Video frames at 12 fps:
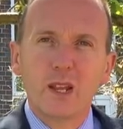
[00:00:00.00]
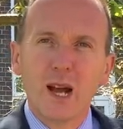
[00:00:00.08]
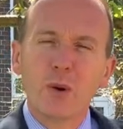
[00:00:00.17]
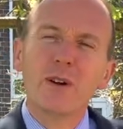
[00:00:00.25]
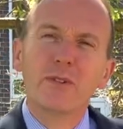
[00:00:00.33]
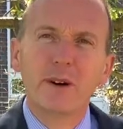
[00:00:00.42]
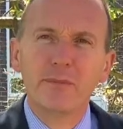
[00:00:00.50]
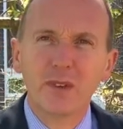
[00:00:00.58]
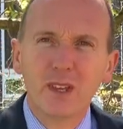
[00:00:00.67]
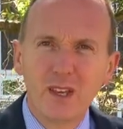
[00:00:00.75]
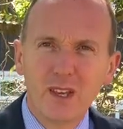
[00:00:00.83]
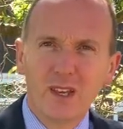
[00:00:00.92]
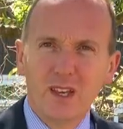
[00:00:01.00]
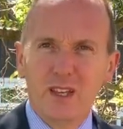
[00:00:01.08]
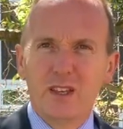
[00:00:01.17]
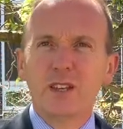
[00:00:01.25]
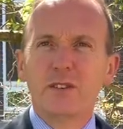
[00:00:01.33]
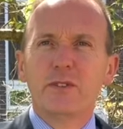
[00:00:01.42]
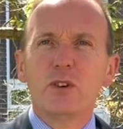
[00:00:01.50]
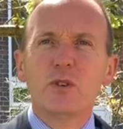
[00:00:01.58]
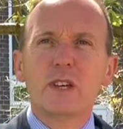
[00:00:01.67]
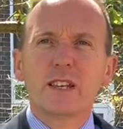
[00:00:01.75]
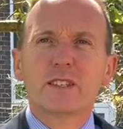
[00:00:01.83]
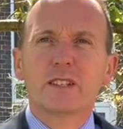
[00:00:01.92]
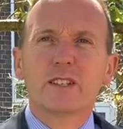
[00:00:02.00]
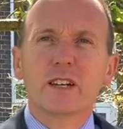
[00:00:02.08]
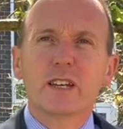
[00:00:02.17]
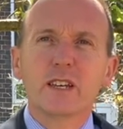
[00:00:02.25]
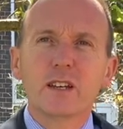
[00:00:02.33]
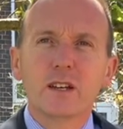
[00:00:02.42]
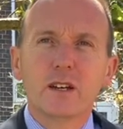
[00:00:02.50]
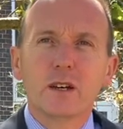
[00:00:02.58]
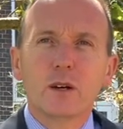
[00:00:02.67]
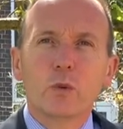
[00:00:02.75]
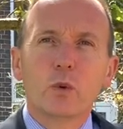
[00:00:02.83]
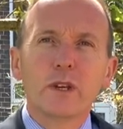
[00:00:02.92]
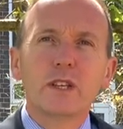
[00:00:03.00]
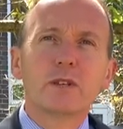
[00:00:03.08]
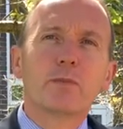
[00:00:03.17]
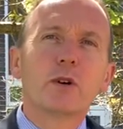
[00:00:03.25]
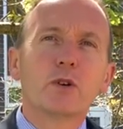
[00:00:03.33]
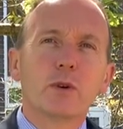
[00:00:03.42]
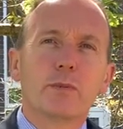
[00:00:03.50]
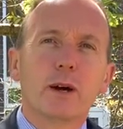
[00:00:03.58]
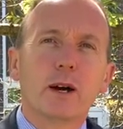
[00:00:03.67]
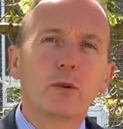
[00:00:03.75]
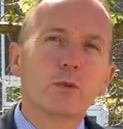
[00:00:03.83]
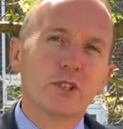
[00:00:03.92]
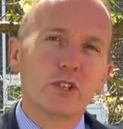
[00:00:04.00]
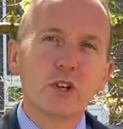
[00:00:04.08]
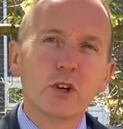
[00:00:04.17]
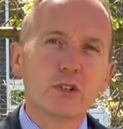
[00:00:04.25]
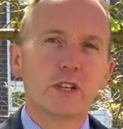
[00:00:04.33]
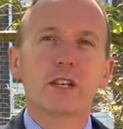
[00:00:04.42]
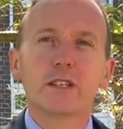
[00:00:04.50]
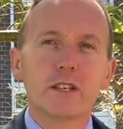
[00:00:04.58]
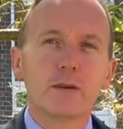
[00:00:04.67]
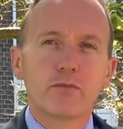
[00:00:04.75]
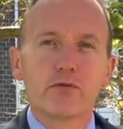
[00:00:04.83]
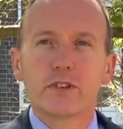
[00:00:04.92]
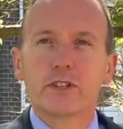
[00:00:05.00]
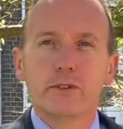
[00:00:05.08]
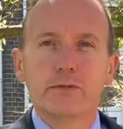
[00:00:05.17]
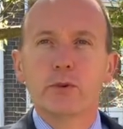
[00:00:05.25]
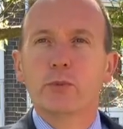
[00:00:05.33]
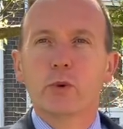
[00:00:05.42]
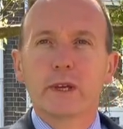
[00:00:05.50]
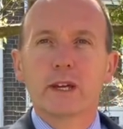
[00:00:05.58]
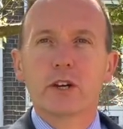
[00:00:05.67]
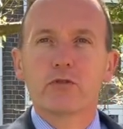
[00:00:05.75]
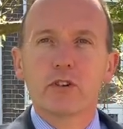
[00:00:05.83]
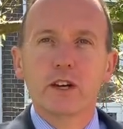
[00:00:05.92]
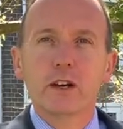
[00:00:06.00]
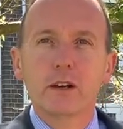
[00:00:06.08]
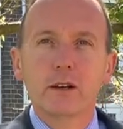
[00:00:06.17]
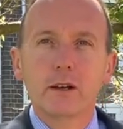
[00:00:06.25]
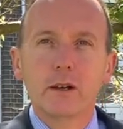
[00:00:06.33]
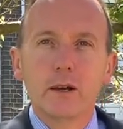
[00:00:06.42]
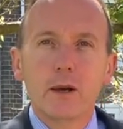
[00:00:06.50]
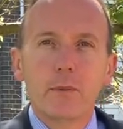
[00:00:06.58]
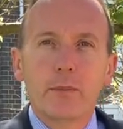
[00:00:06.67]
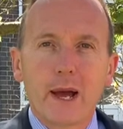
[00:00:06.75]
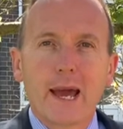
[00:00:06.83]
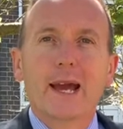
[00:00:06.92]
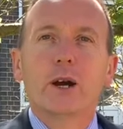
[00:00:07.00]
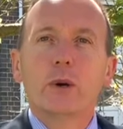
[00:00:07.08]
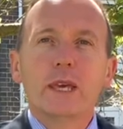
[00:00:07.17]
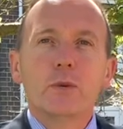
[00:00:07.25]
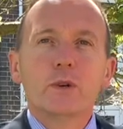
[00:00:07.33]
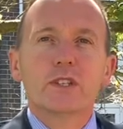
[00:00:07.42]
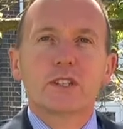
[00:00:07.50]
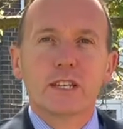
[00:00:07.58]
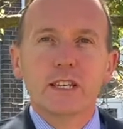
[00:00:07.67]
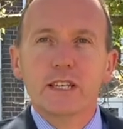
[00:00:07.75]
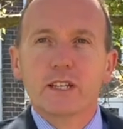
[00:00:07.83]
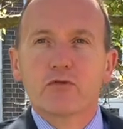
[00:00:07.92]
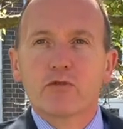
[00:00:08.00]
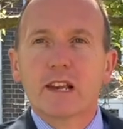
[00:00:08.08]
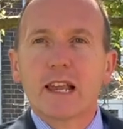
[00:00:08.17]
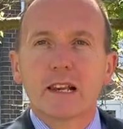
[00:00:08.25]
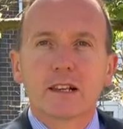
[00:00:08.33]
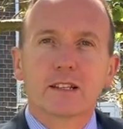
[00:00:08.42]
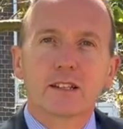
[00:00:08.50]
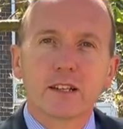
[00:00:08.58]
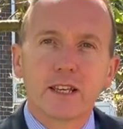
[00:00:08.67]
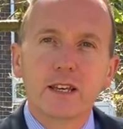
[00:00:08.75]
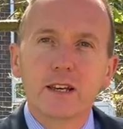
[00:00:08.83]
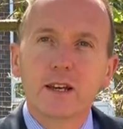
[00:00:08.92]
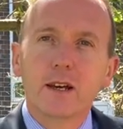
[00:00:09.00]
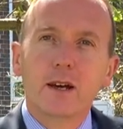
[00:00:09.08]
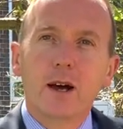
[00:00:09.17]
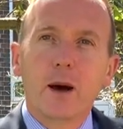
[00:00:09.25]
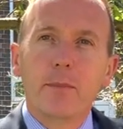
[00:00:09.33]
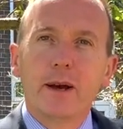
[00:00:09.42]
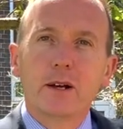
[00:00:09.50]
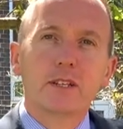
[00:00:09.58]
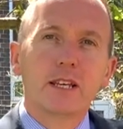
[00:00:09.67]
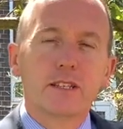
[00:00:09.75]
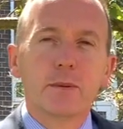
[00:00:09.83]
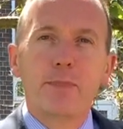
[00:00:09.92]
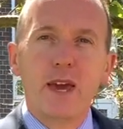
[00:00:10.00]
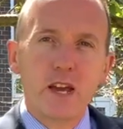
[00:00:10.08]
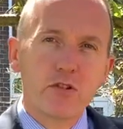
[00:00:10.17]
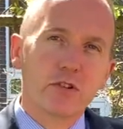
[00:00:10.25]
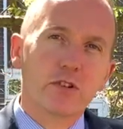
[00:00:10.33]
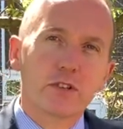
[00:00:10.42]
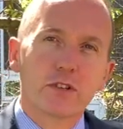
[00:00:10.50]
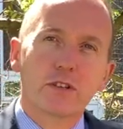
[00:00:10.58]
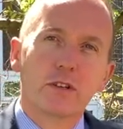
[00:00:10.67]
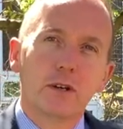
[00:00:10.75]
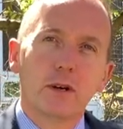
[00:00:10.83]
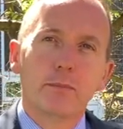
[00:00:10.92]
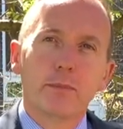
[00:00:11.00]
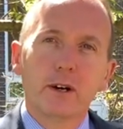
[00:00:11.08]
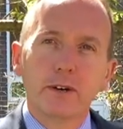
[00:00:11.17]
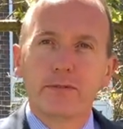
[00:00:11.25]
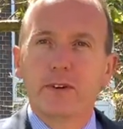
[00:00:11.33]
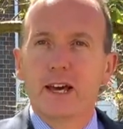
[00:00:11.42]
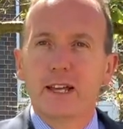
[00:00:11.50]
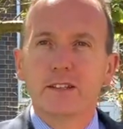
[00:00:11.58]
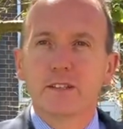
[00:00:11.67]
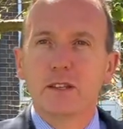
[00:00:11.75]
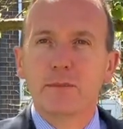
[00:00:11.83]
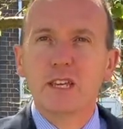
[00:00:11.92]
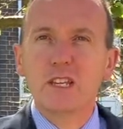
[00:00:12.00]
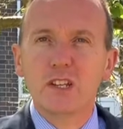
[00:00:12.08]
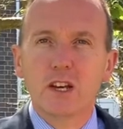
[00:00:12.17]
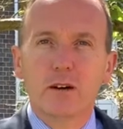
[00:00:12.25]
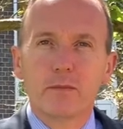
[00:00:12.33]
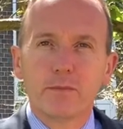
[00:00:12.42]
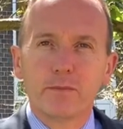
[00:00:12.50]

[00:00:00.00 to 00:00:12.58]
However, in the interview yesterday, what he spoke about was not his impressive footballing career, but how he was teased relentlessly about his appearance by fans and the media.